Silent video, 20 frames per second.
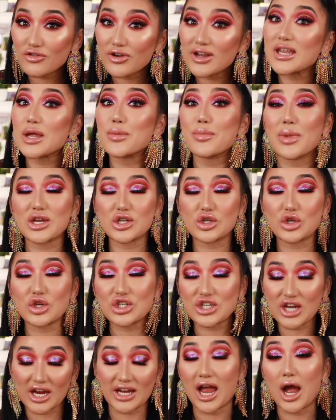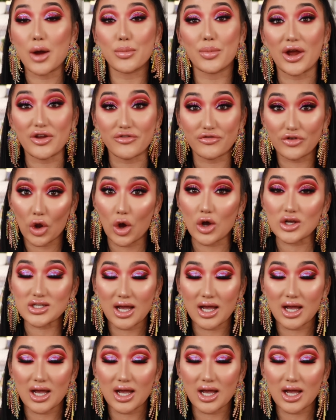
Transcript: already, make sure you check out my vlogs.